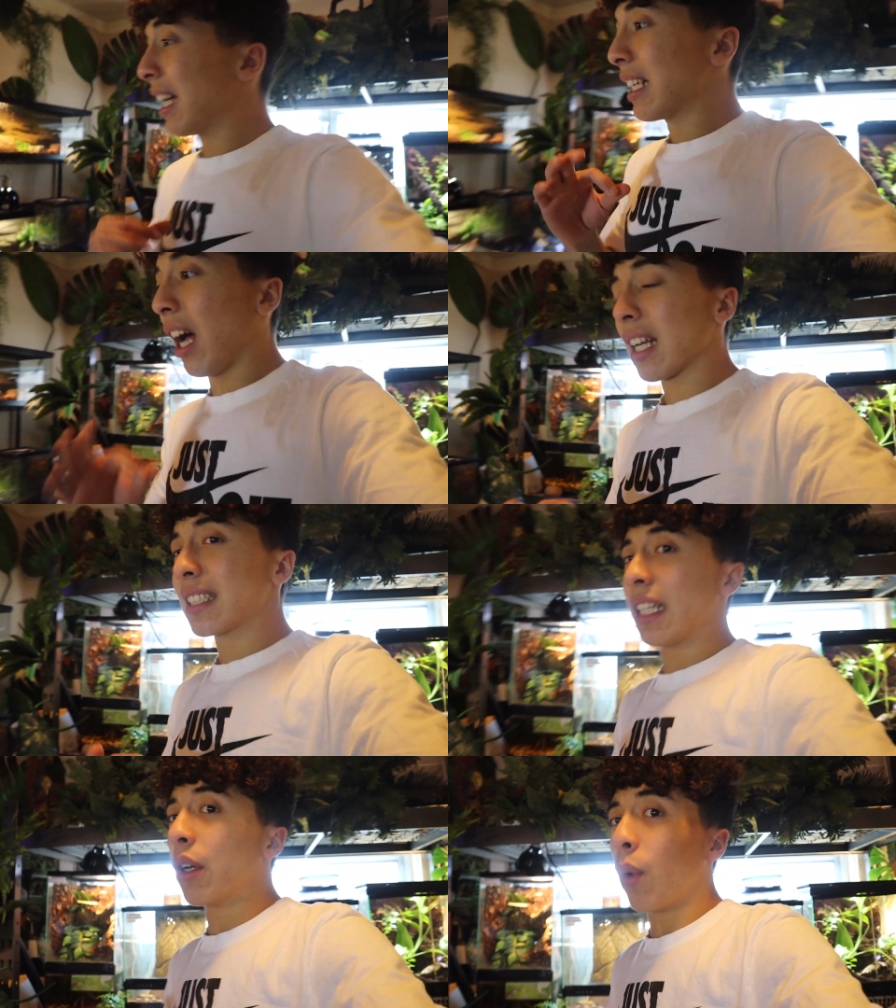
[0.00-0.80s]
Not a
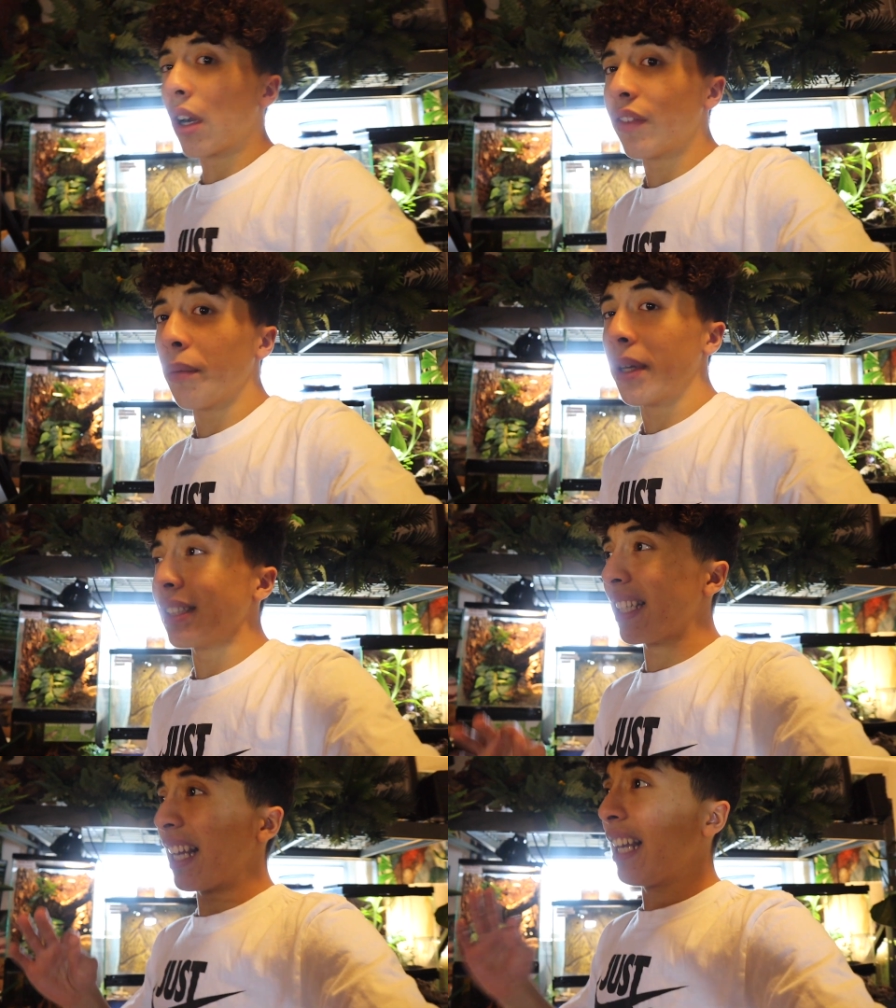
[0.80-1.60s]
single one of them,
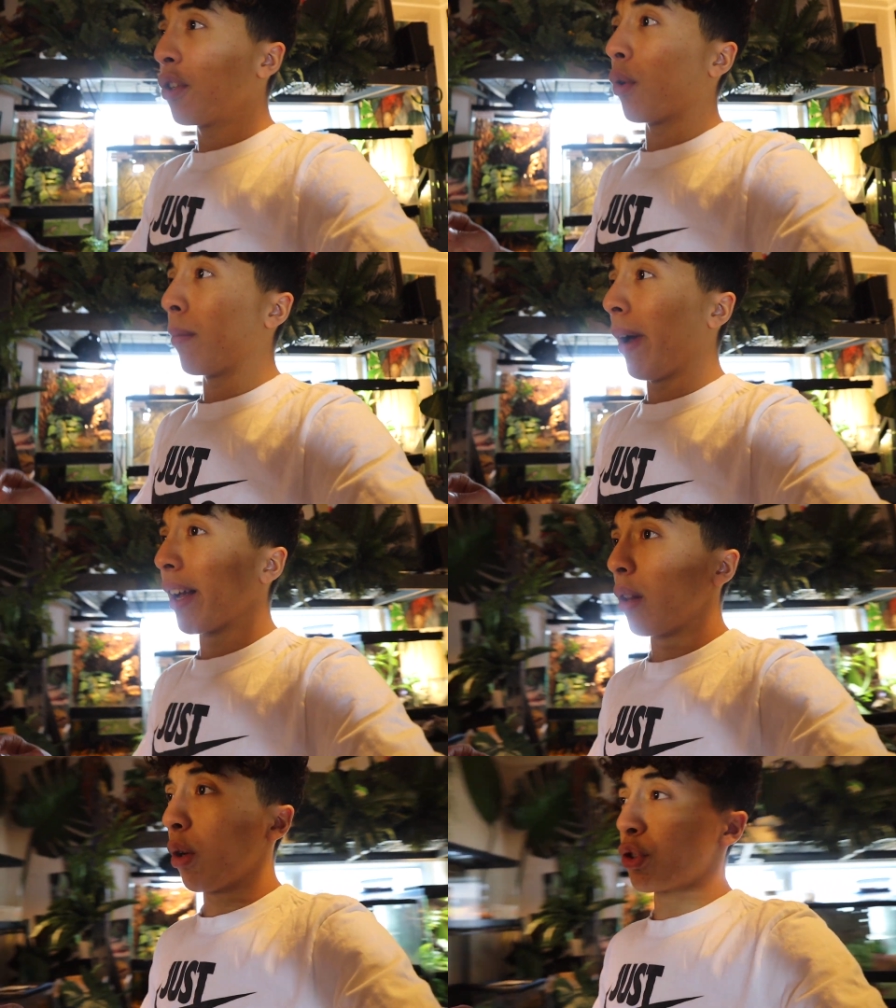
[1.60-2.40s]
because each one of my
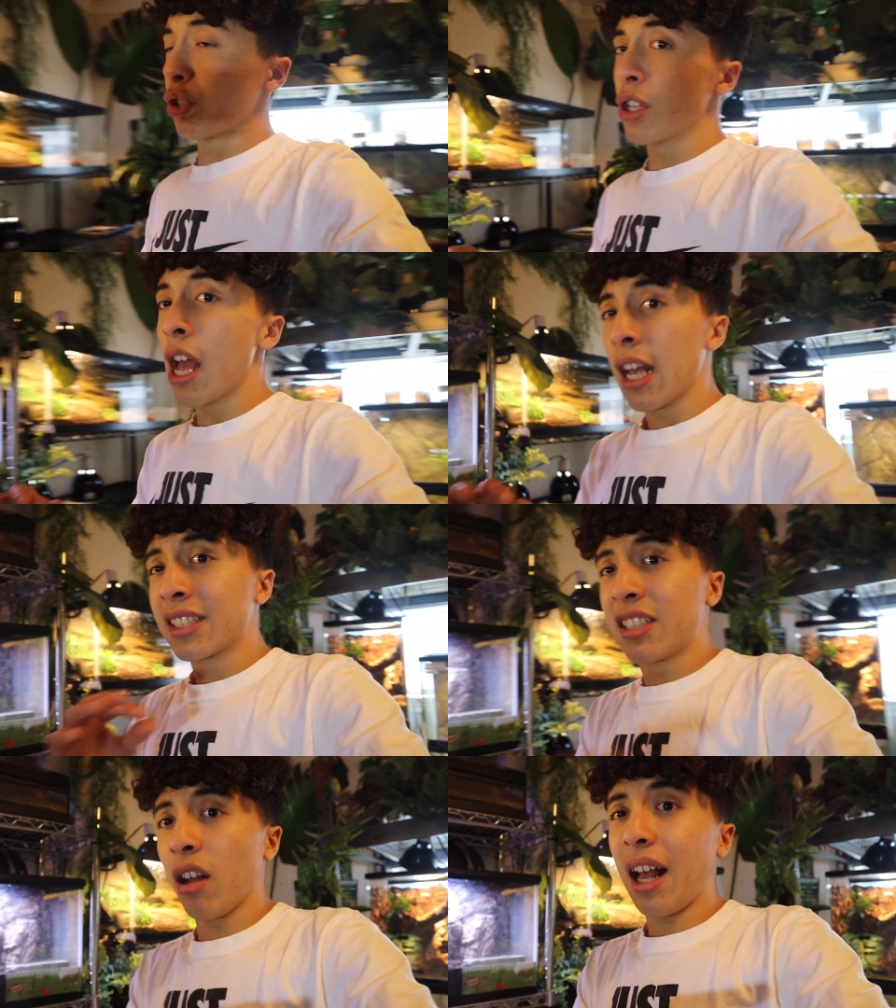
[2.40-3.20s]
enclosures
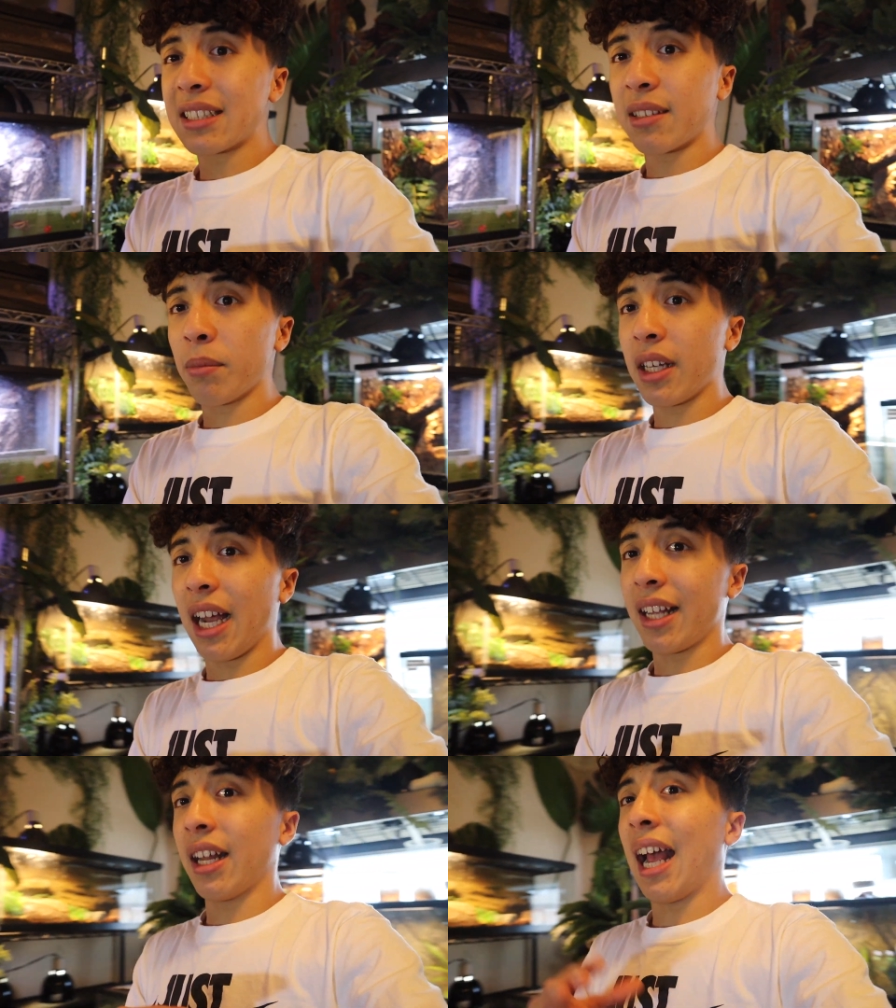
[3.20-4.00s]
still has something
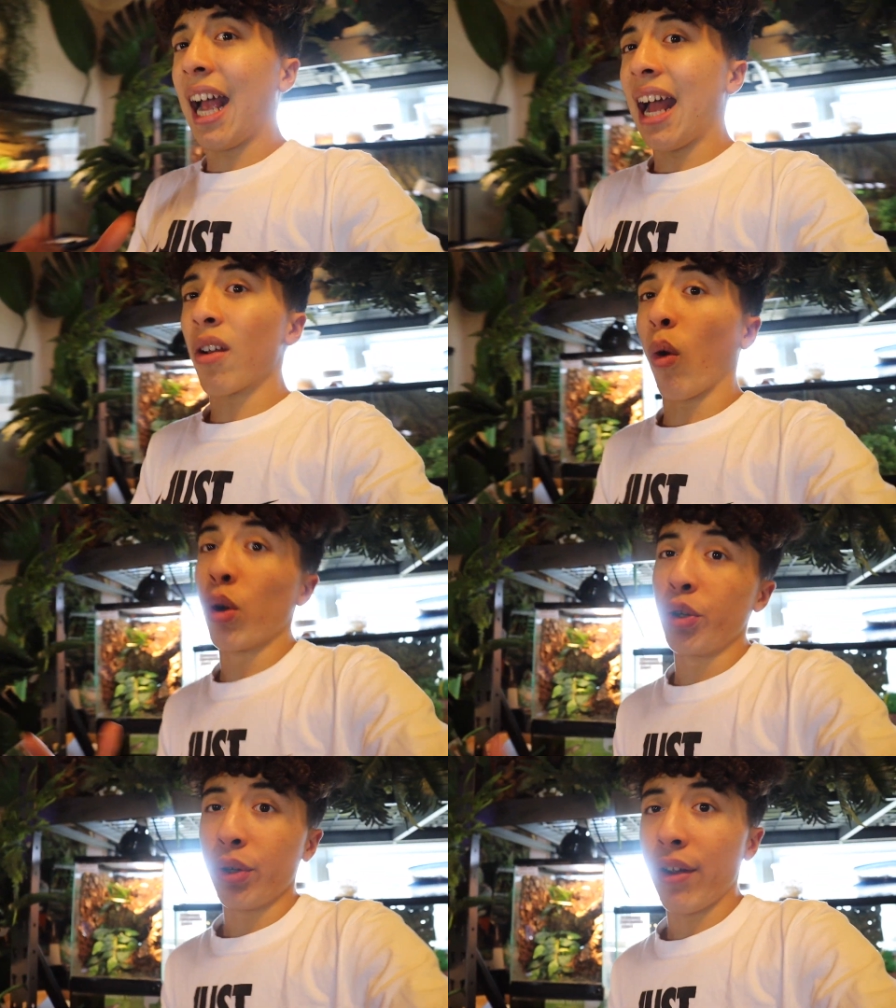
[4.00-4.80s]
I could add or
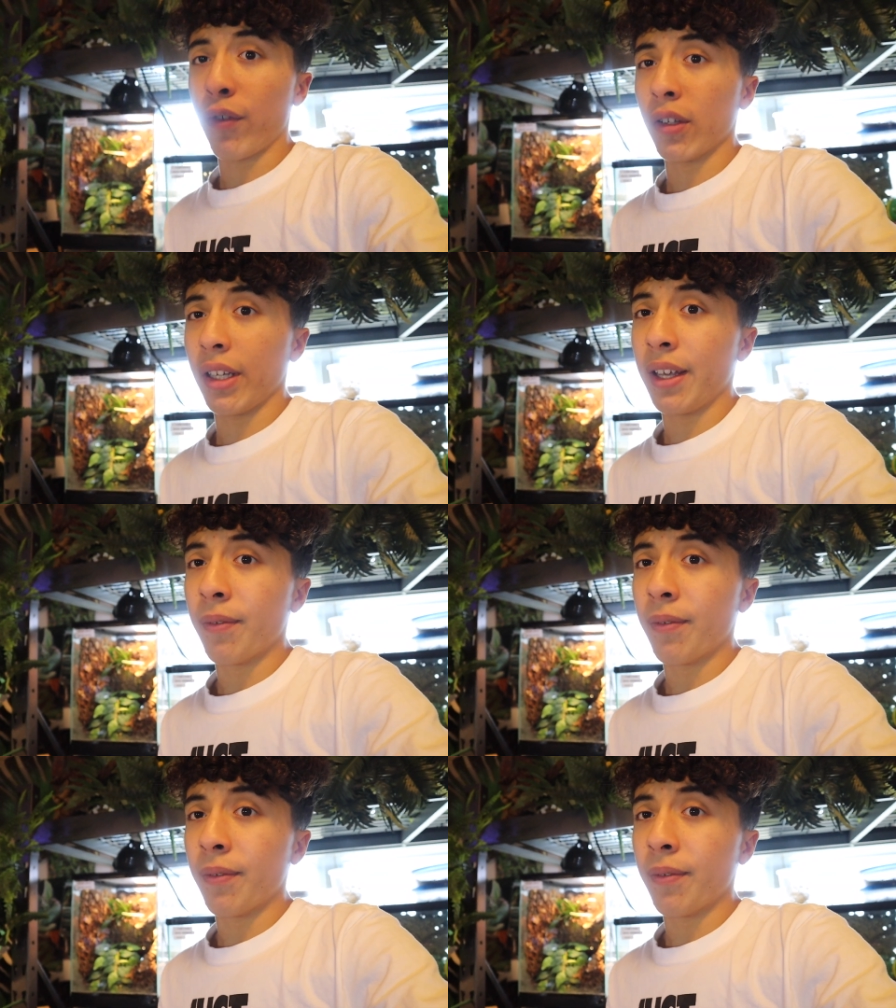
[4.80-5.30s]
do differently.